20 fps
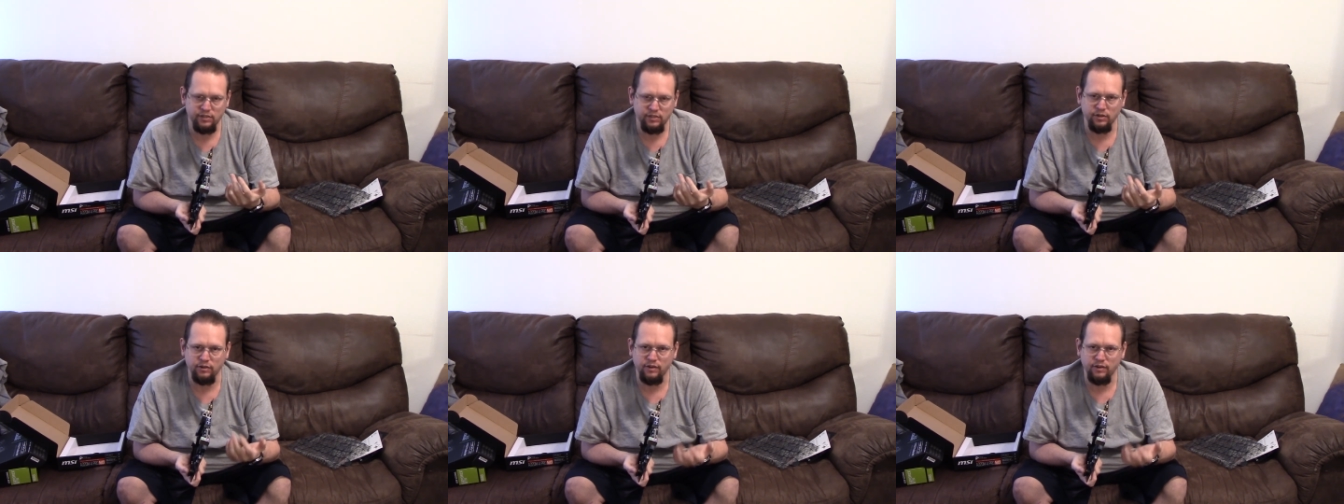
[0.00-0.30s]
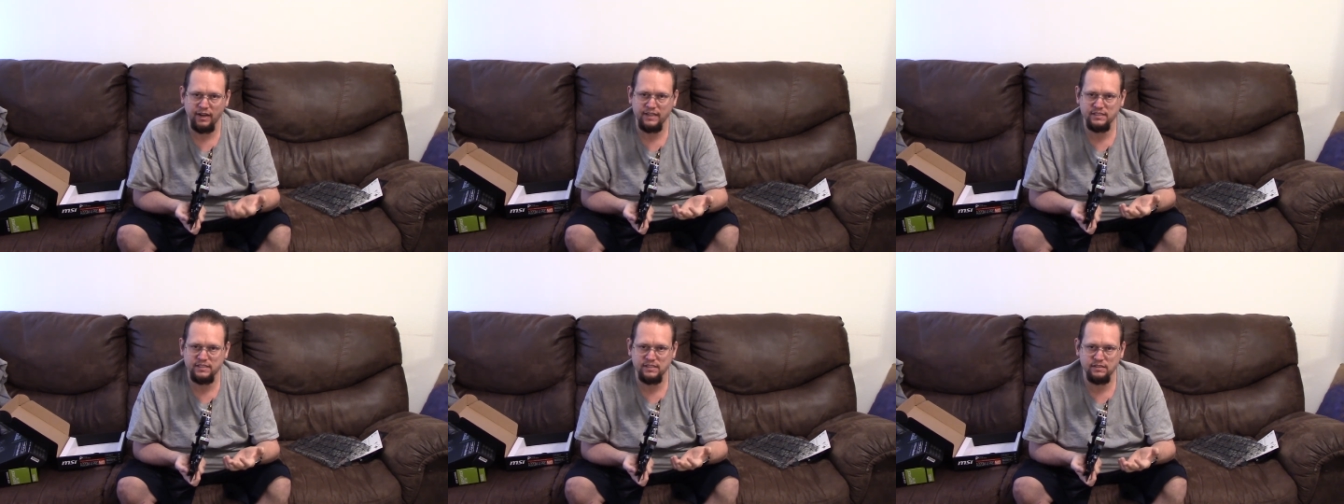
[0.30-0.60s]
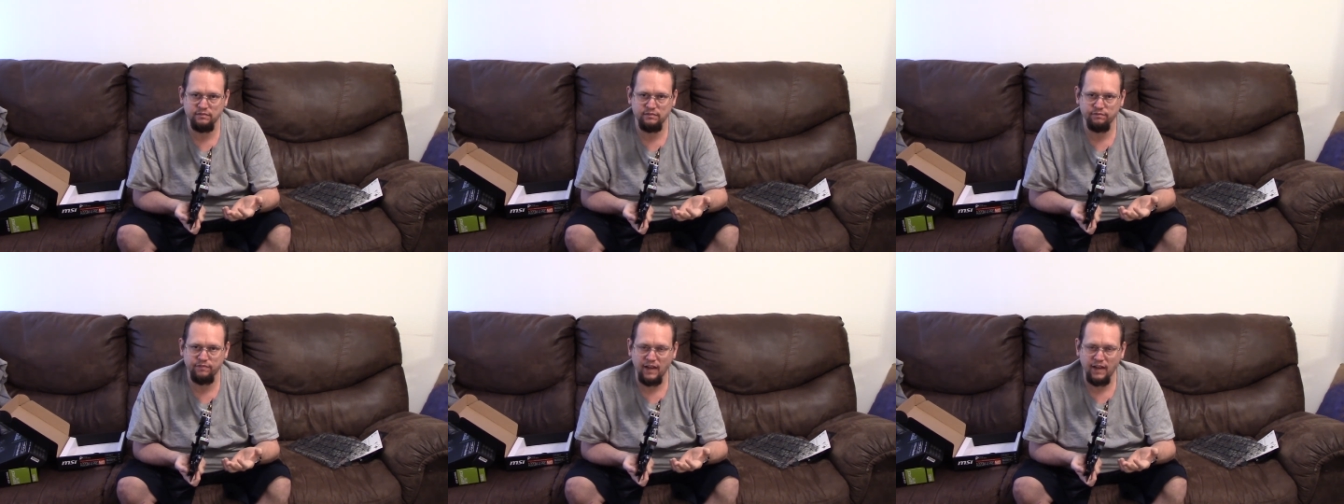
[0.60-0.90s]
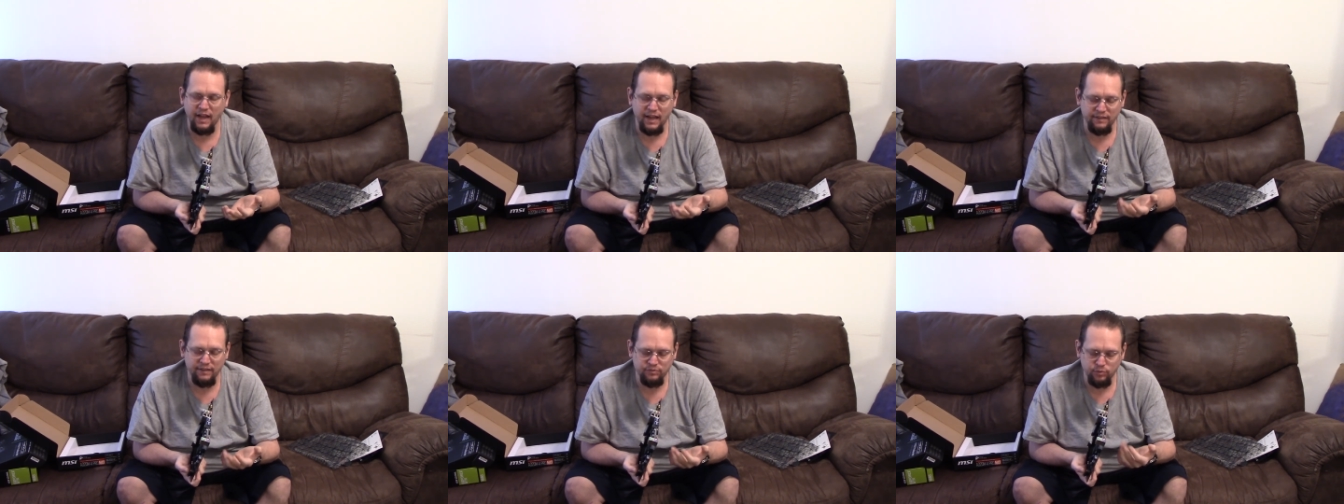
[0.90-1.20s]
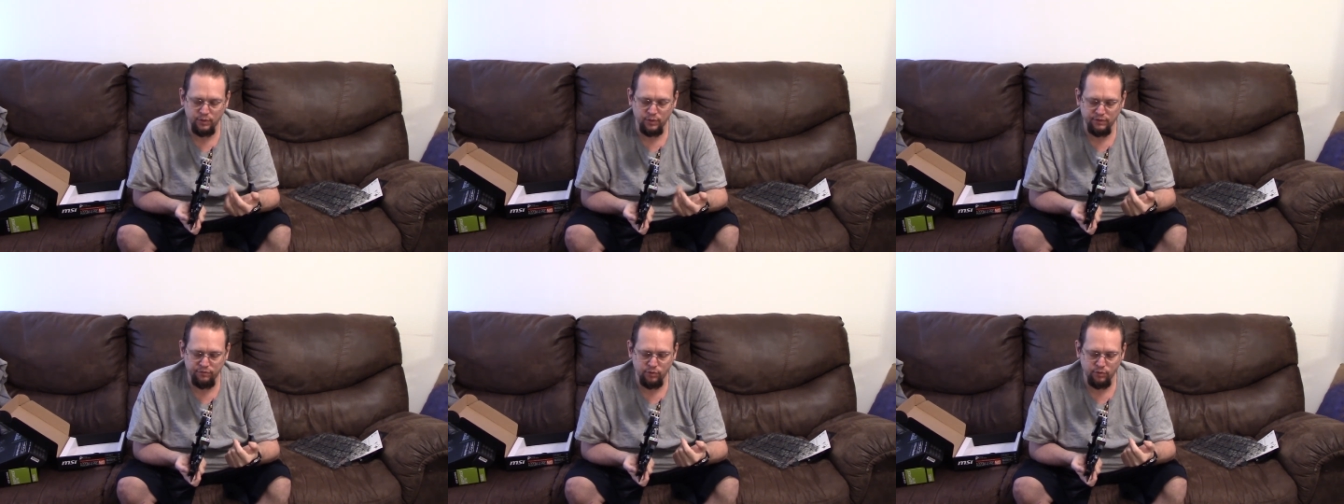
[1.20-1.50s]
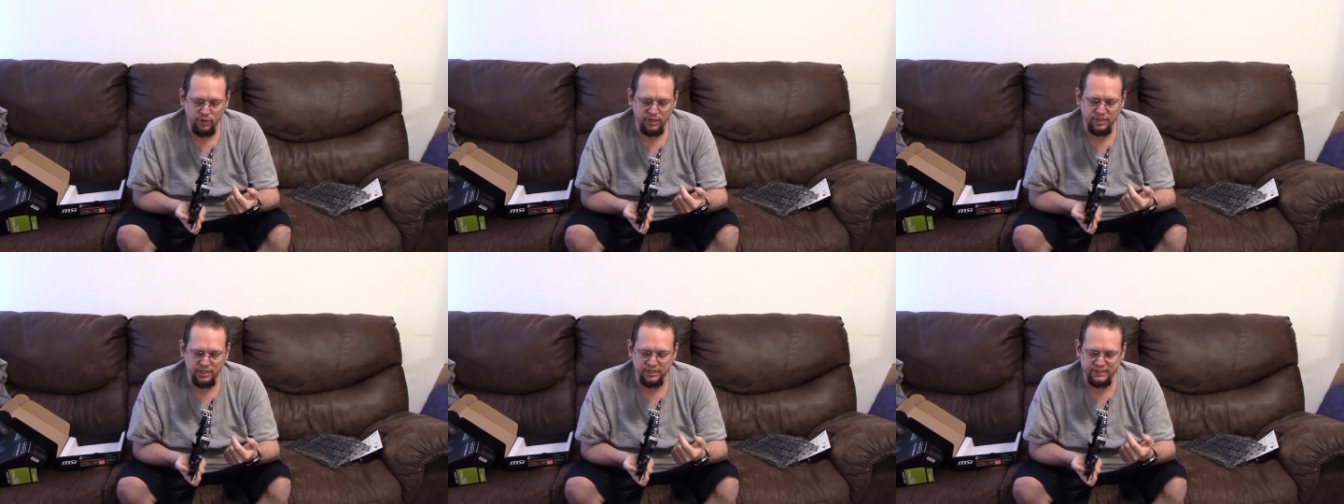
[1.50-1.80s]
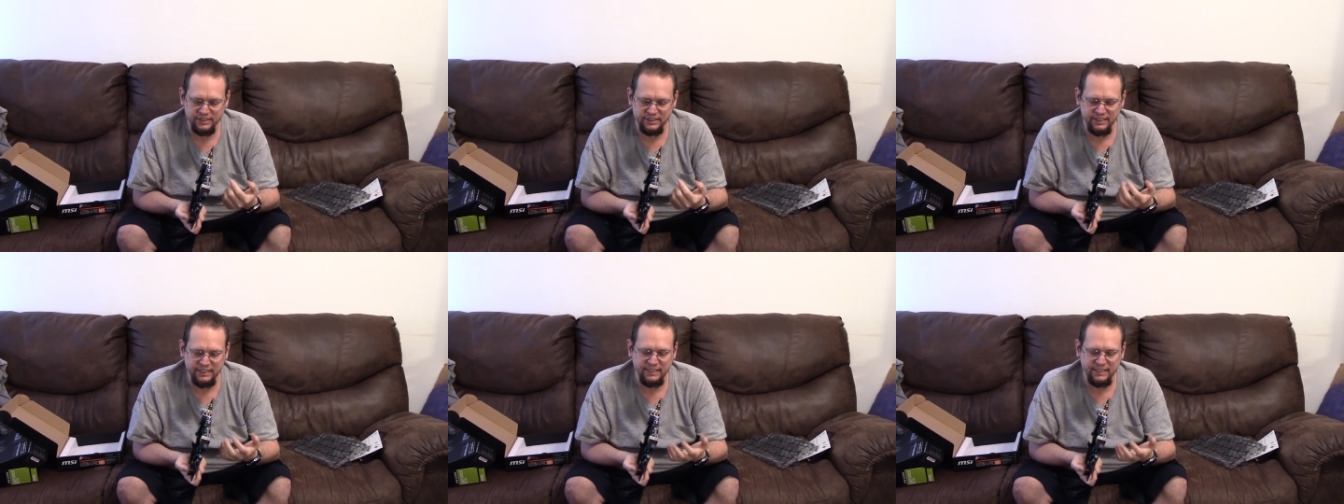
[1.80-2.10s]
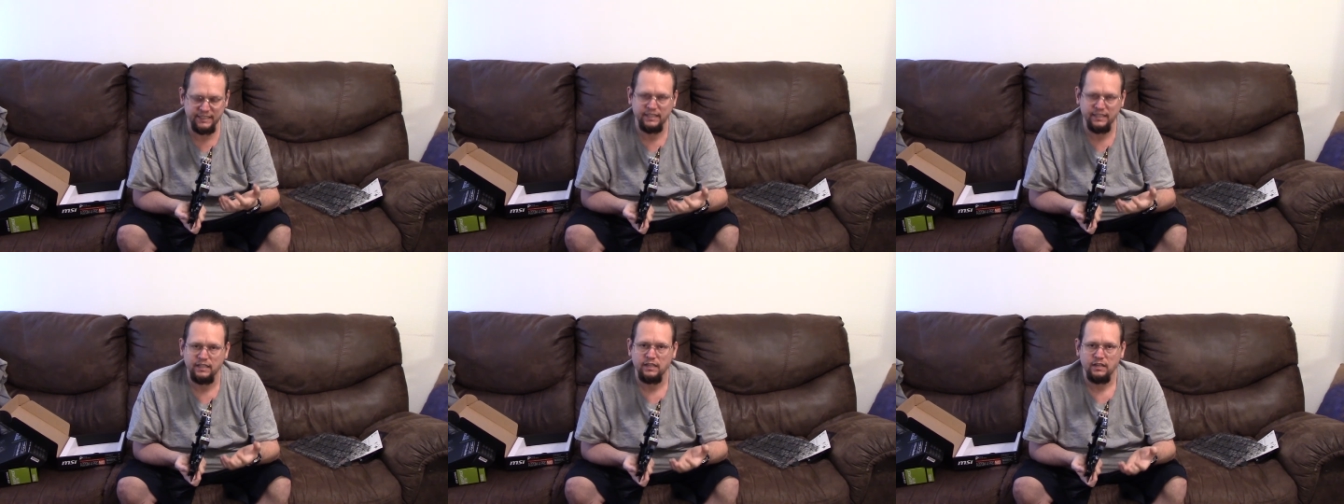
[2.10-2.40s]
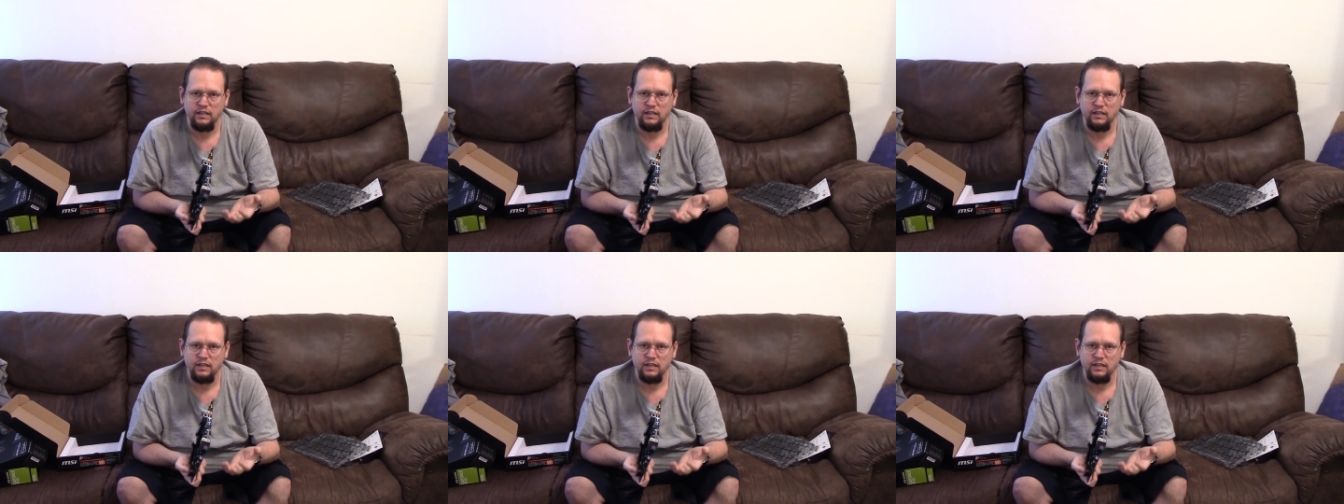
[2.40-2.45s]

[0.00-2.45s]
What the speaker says: or a Ryzen 5 2400G,